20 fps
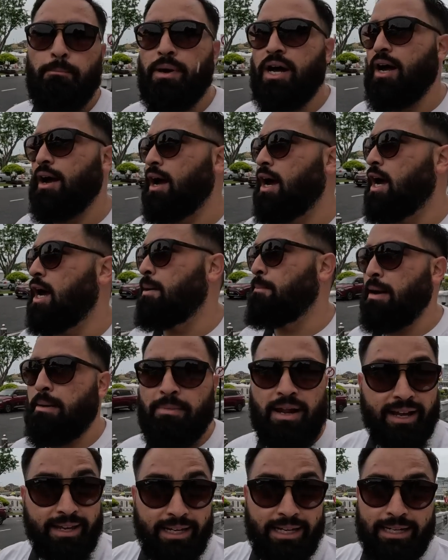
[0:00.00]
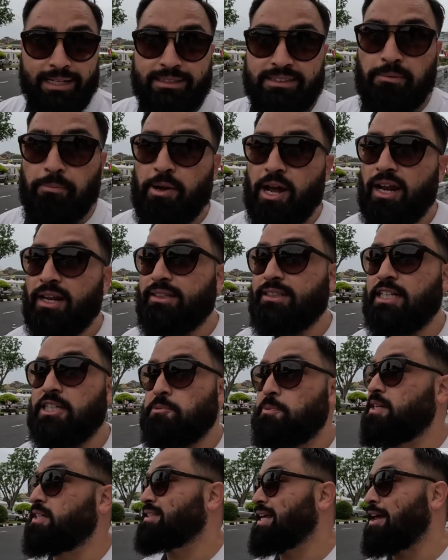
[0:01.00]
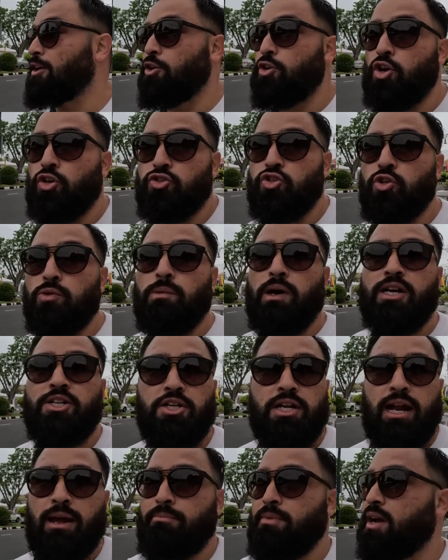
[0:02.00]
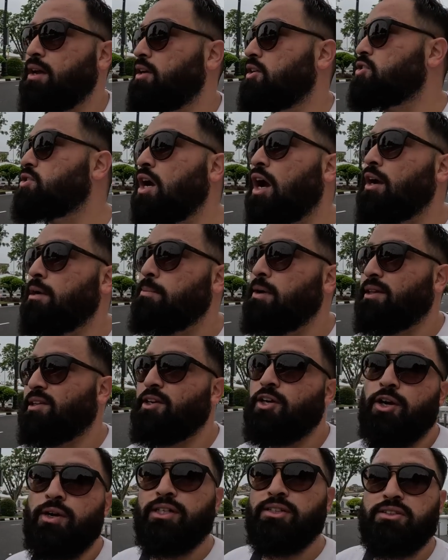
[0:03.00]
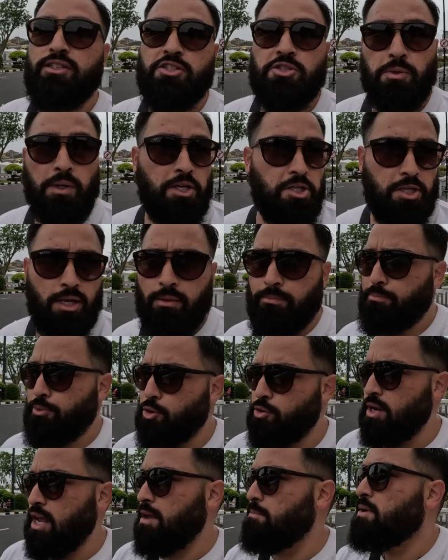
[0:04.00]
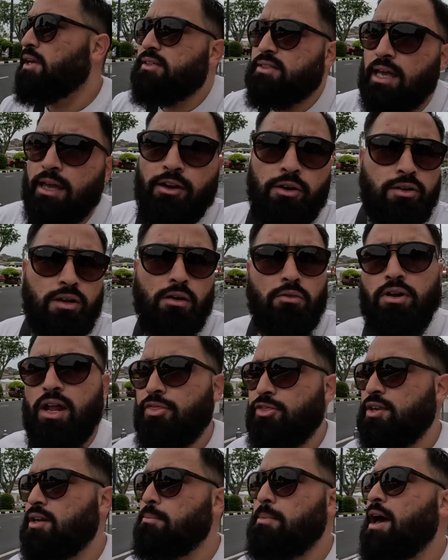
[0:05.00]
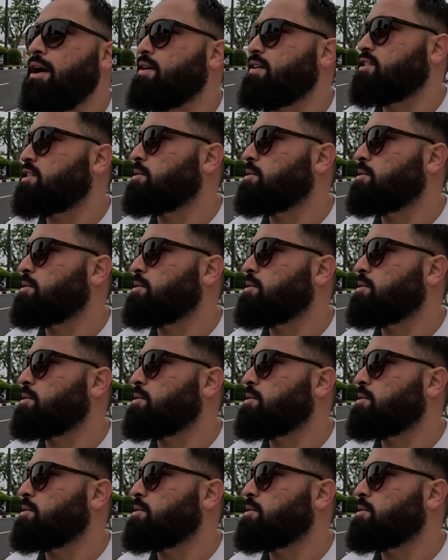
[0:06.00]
But I'm not getting into politics because I don't know too much, and I'm not gonna talk about the current situation in Brunei because I don't know nothing about